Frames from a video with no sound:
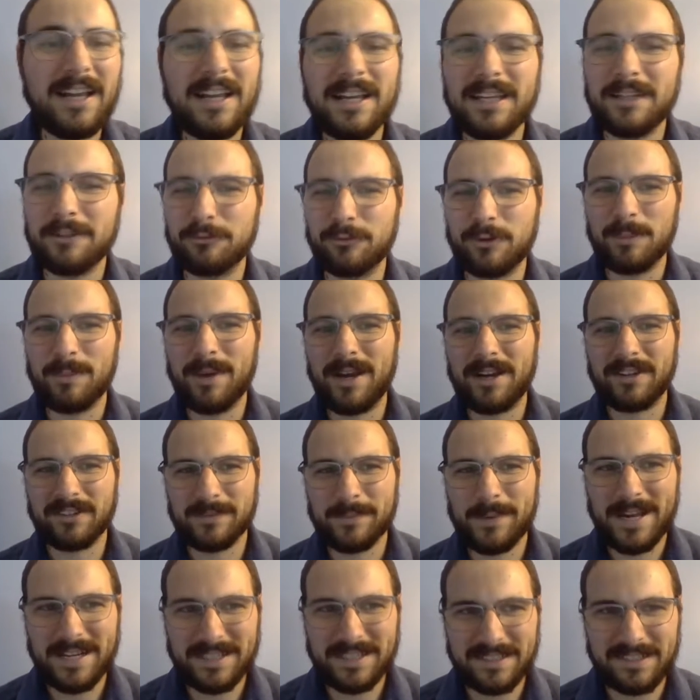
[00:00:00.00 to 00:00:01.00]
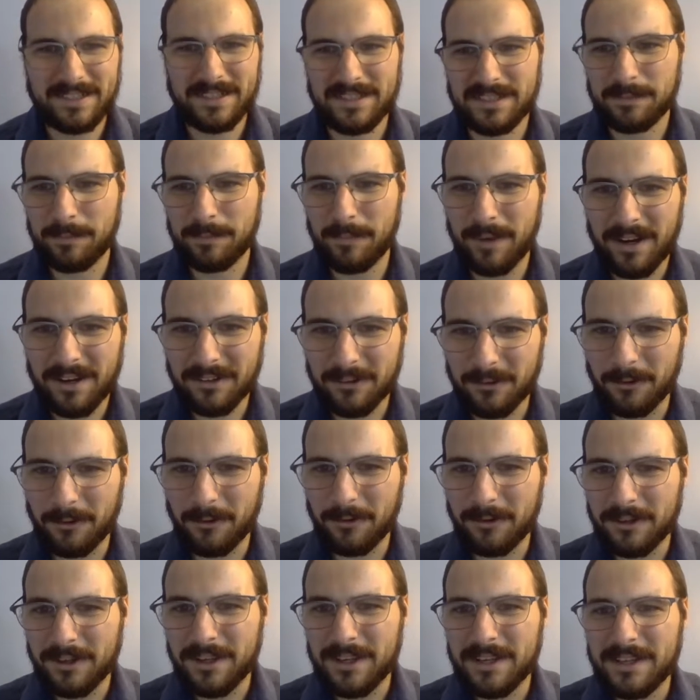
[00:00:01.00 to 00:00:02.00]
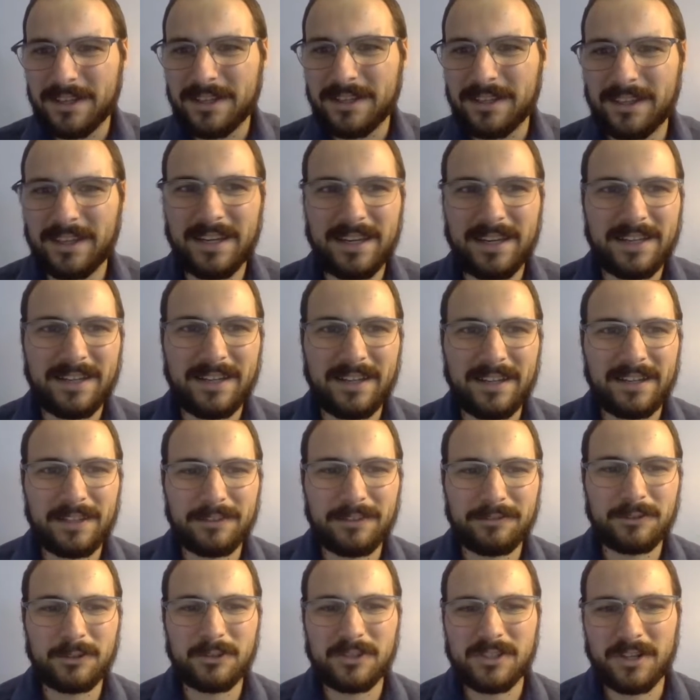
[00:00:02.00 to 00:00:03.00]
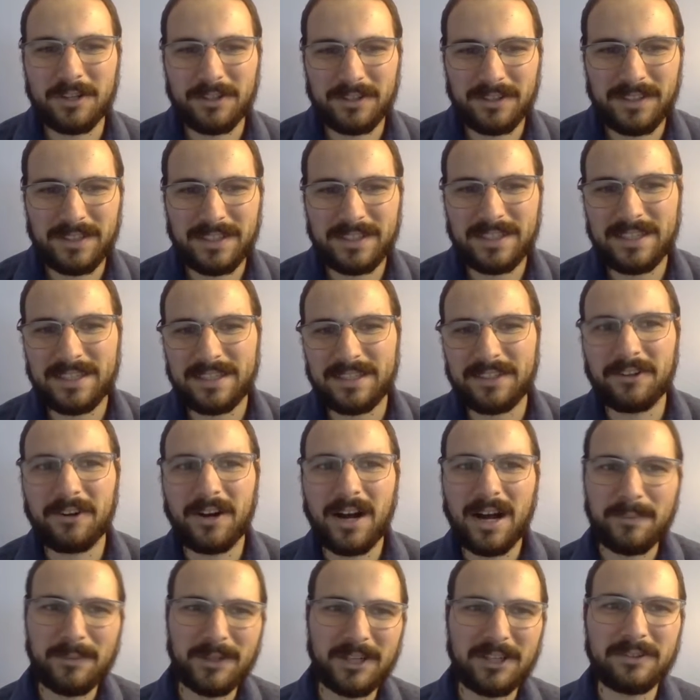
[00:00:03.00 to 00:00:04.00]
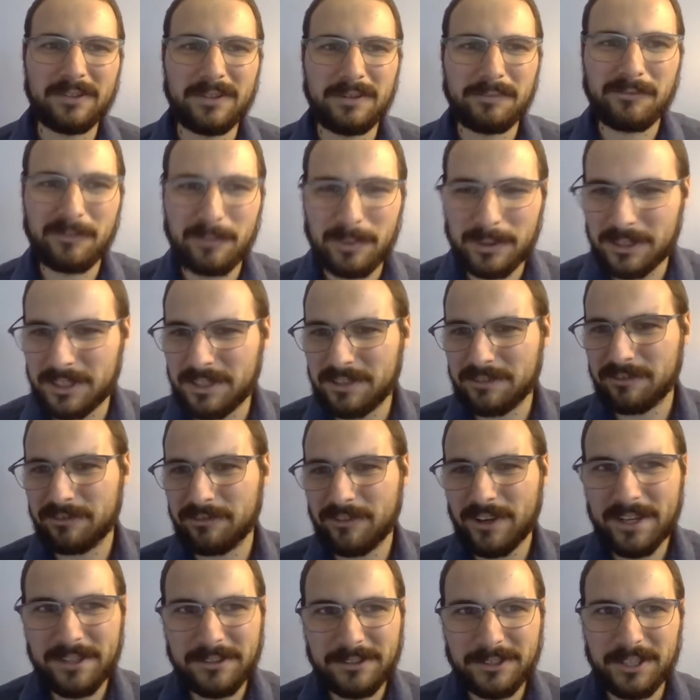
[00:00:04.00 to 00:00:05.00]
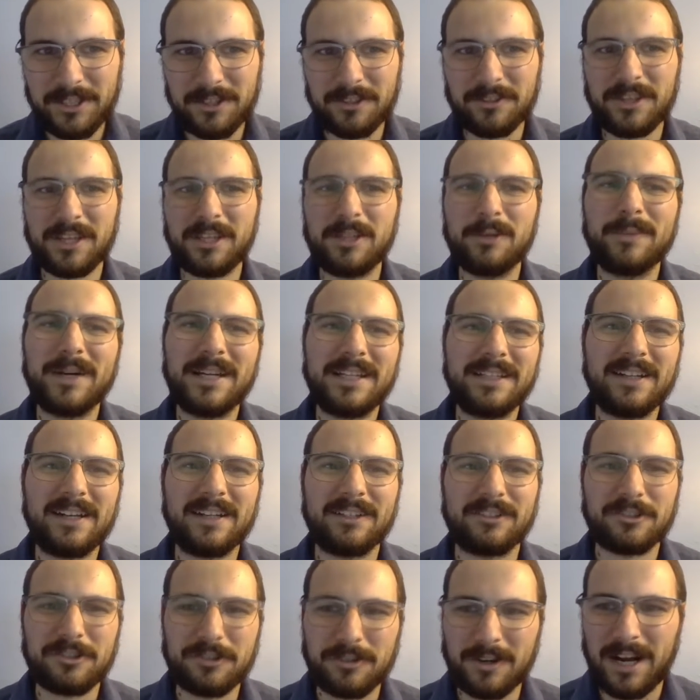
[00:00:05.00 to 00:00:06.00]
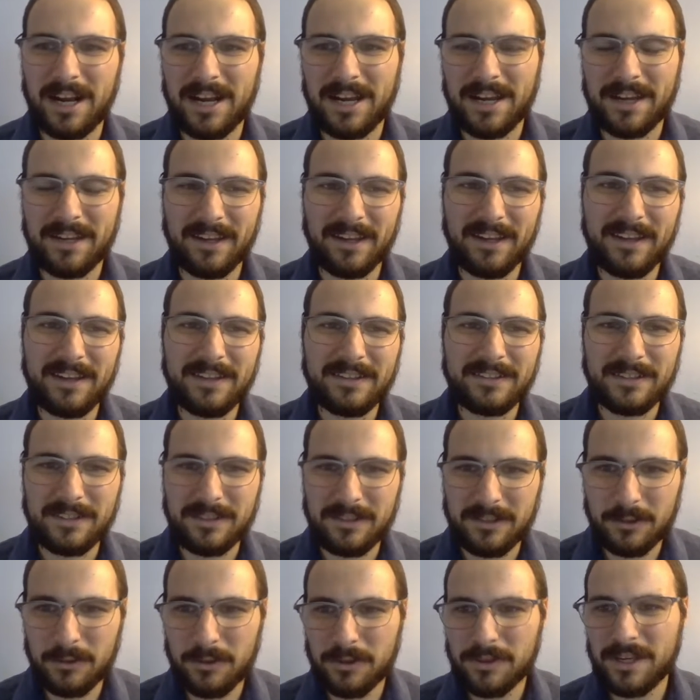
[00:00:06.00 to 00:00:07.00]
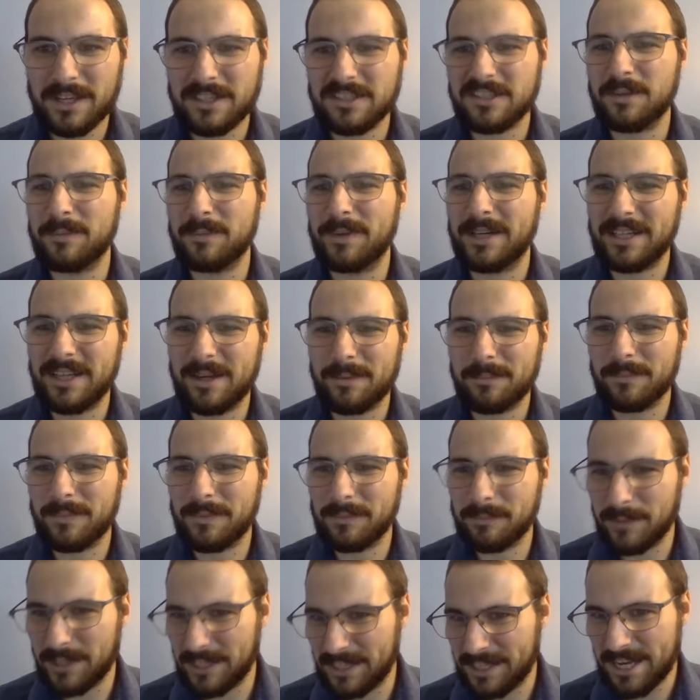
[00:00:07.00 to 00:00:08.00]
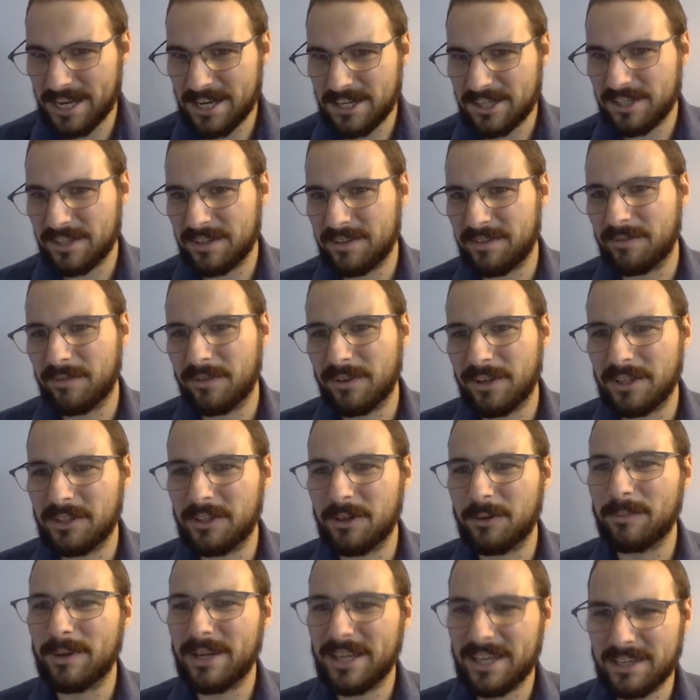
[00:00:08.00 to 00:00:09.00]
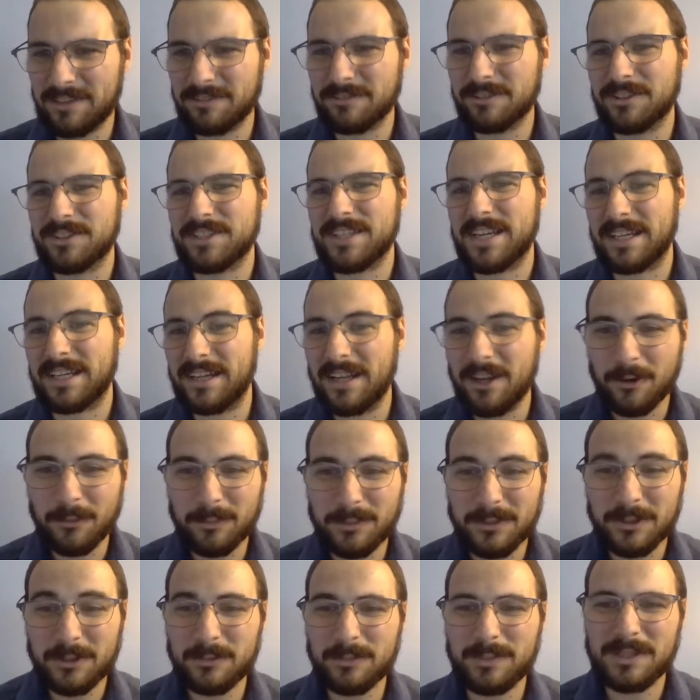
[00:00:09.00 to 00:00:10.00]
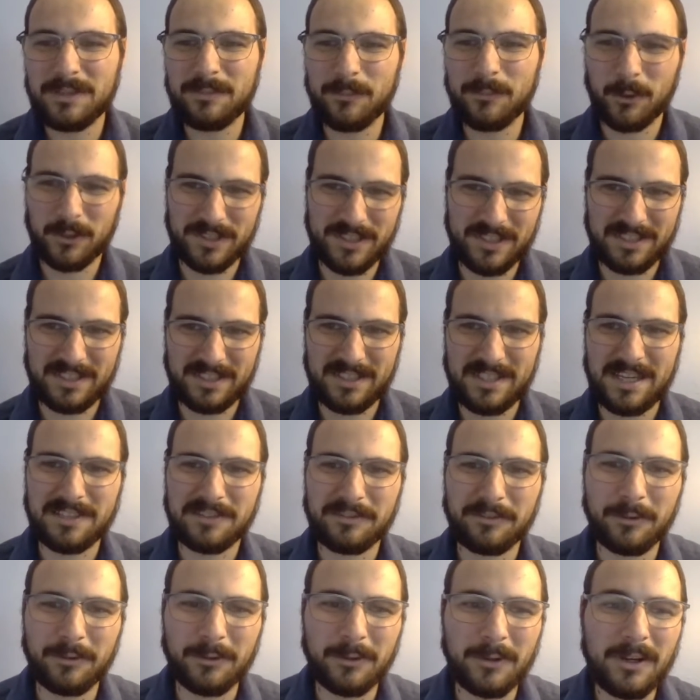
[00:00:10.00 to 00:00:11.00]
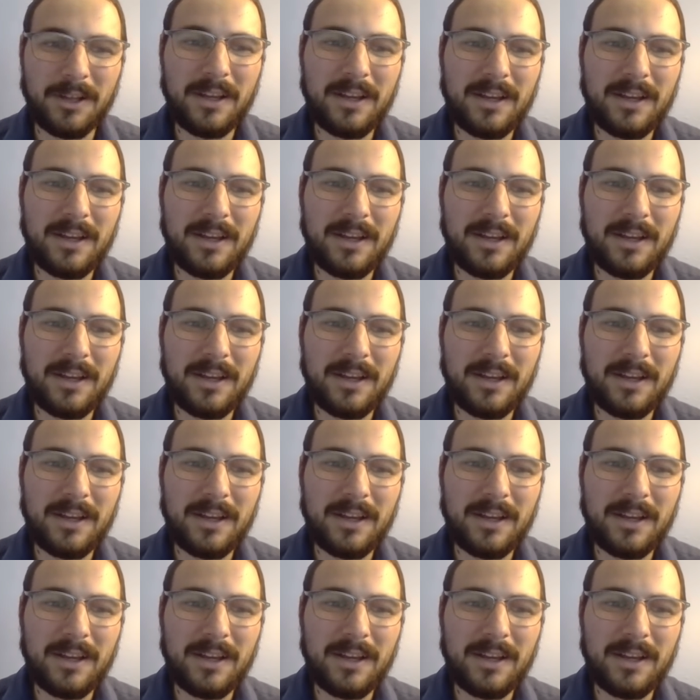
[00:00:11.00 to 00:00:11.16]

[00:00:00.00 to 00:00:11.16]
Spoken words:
And if we bounce back to this model, then if you start thinking, I'm a complete failure, then you might not try to do things, you might not engage in, behaviors that can help you be more successful.